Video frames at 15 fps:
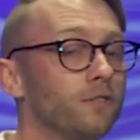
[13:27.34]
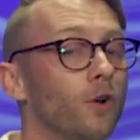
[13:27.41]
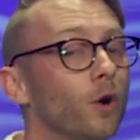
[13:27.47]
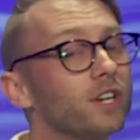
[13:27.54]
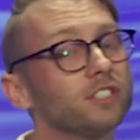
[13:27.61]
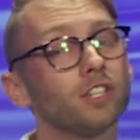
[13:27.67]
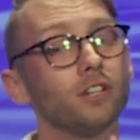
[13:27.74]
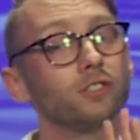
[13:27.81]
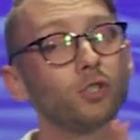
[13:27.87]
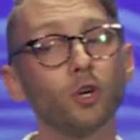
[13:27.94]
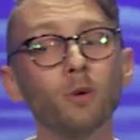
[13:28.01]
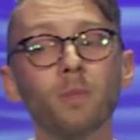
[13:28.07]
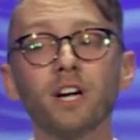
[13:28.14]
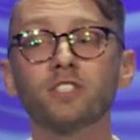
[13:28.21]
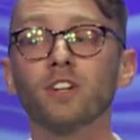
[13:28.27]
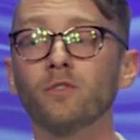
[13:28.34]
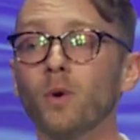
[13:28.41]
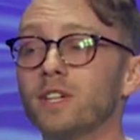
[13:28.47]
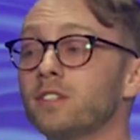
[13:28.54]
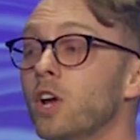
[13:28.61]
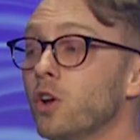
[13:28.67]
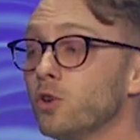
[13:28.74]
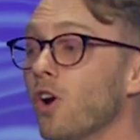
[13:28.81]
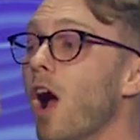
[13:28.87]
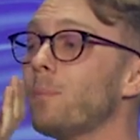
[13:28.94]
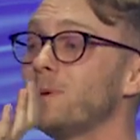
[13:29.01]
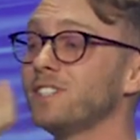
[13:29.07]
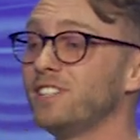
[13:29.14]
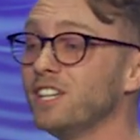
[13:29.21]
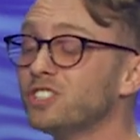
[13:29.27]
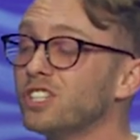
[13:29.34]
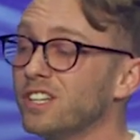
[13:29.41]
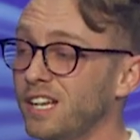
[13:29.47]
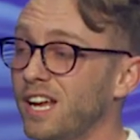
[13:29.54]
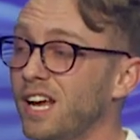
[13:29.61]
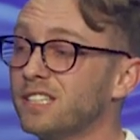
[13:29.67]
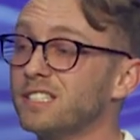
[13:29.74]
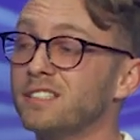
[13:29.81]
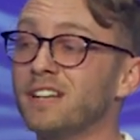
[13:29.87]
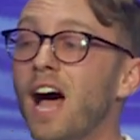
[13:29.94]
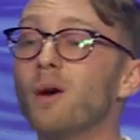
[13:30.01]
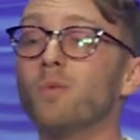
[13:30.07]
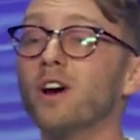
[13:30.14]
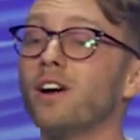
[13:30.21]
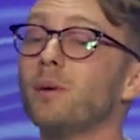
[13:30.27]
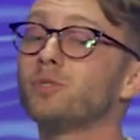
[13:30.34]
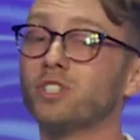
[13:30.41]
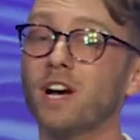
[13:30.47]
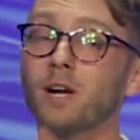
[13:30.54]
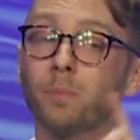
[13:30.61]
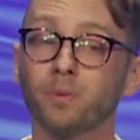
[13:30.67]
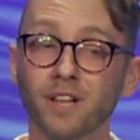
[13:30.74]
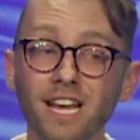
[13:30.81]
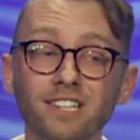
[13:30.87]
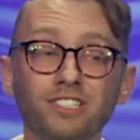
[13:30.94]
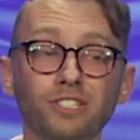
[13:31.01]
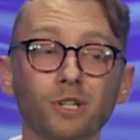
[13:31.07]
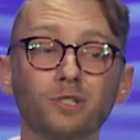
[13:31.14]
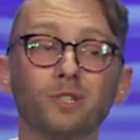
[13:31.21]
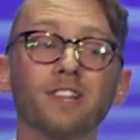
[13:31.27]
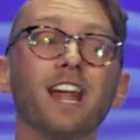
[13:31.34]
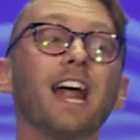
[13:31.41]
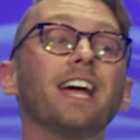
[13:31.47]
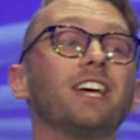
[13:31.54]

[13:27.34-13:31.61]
focused on too much of what your opposition is and not where I'm trying to place you so that I